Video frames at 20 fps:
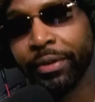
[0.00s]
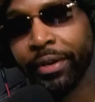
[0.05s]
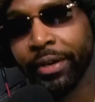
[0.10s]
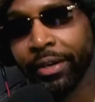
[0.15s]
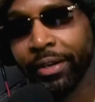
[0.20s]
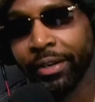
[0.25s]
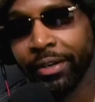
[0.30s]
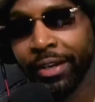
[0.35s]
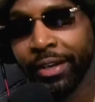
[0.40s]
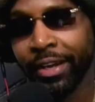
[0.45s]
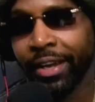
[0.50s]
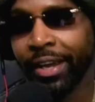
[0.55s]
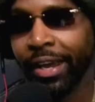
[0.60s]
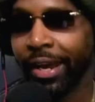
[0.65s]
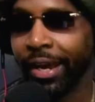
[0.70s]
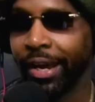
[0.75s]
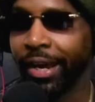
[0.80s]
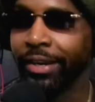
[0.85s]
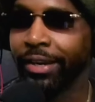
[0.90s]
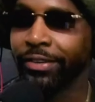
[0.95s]
Lord. fan,
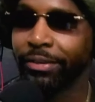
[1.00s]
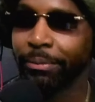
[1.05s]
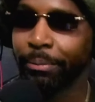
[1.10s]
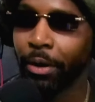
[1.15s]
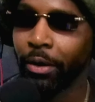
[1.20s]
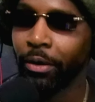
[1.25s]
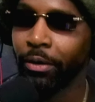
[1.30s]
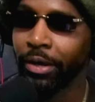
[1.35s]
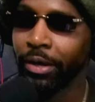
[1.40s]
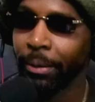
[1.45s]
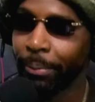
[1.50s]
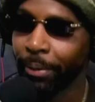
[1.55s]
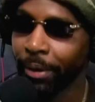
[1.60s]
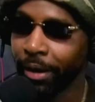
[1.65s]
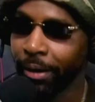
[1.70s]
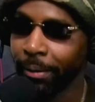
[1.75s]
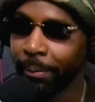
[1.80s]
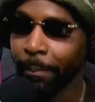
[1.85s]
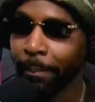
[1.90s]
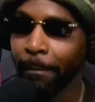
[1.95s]
and it's about it, hip
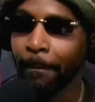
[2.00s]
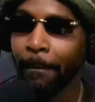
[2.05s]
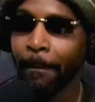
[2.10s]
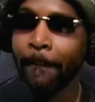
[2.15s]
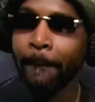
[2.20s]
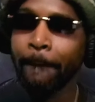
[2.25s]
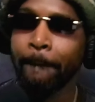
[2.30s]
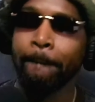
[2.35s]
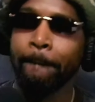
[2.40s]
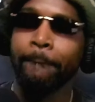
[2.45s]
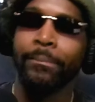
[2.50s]
hop. Is it R and B?